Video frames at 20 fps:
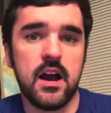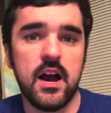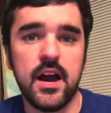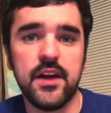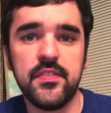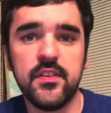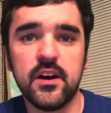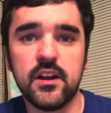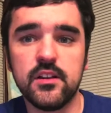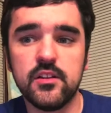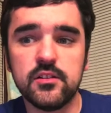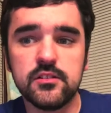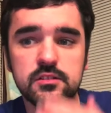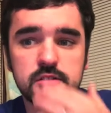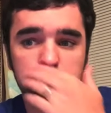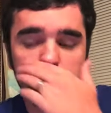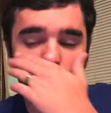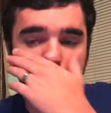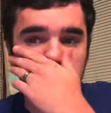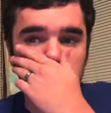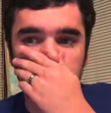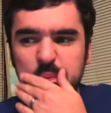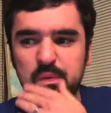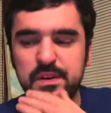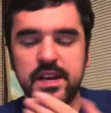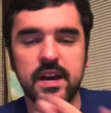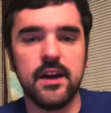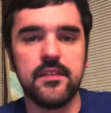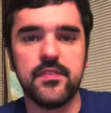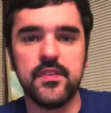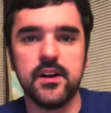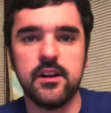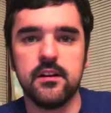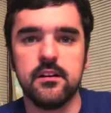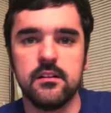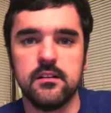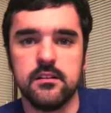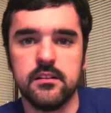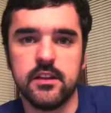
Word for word: I thought it looked cool. We got there,